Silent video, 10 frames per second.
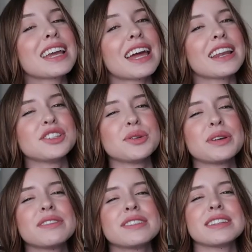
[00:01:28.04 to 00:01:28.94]
Again, as you
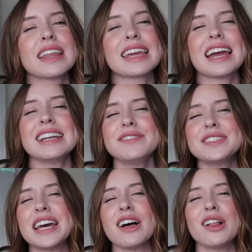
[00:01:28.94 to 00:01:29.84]
can like kind of
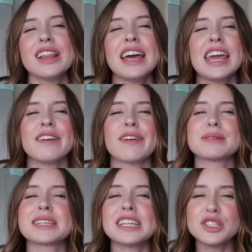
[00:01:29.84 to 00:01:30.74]
tell, if I
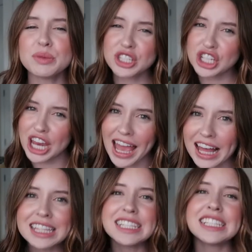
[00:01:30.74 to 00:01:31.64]
was gonna do a
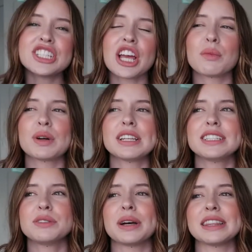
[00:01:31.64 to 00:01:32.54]
challenge, I
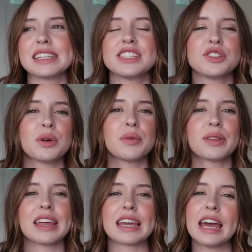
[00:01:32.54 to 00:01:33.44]
wanted to at least do it
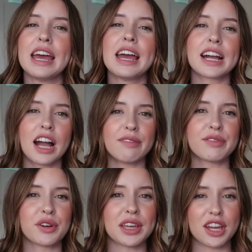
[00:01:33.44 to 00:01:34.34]
with like
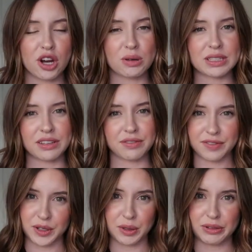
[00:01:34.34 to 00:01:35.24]
comforting, cozy
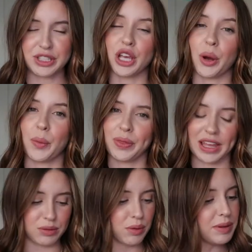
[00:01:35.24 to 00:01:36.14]
food. So
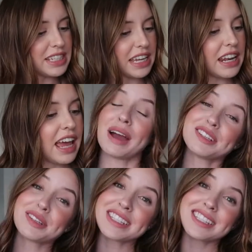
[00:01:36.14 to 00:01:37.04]
that's what we did. So
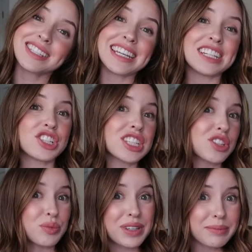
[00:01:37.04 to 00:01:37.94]
as you guys can see, it's just
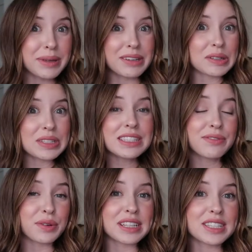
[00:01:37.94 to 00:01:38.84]
three meals
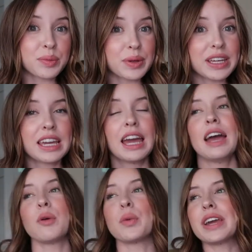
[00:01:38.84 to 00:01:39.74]
for this week.
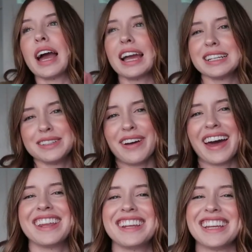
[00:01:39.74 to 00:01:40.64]
We kind of
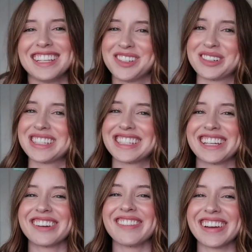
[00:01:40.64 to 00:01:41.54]
had an
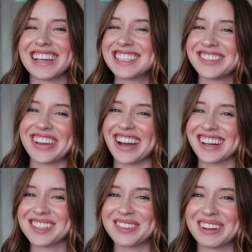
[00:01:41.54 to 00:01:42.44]
interesting week, to be
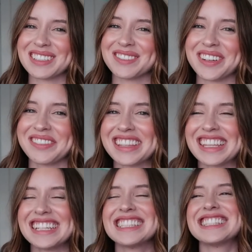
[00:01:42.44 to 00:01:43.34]
honest, when I was filming
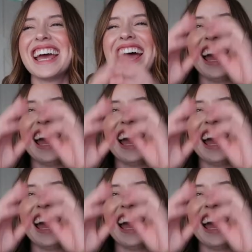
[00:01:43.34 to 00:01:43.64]
this.